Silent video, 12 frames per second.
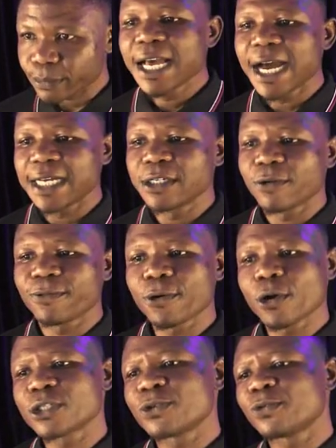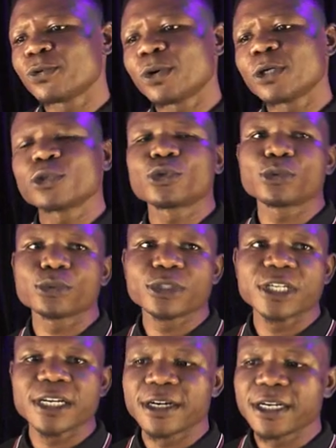and of course if you want to
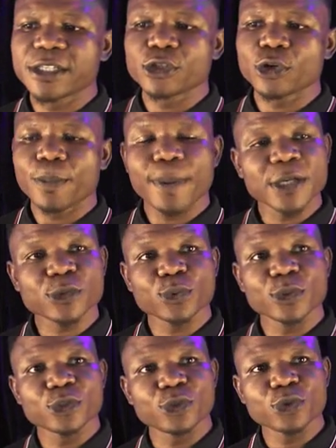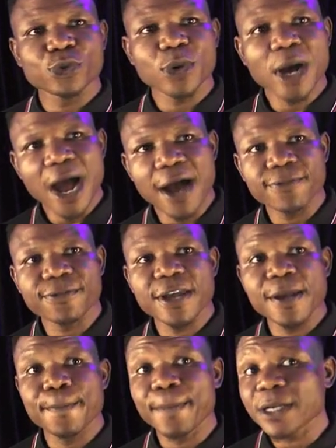generate your password, you should have
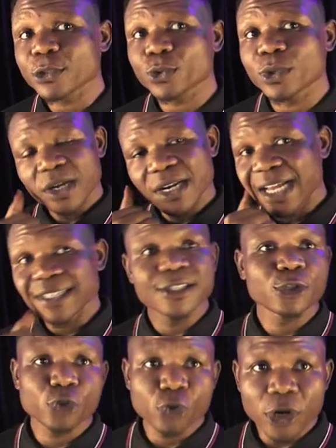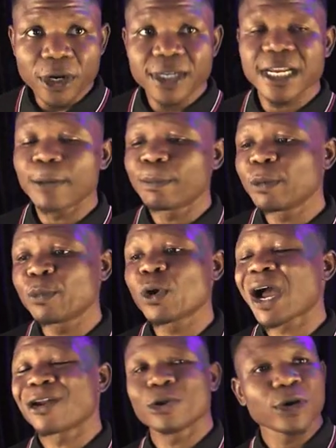a password that is strong that people
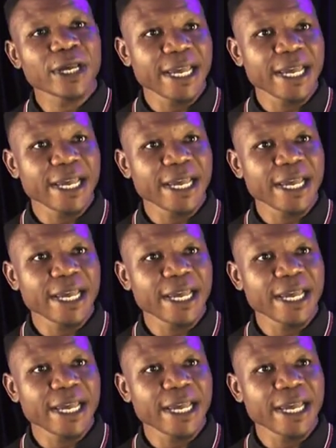cannot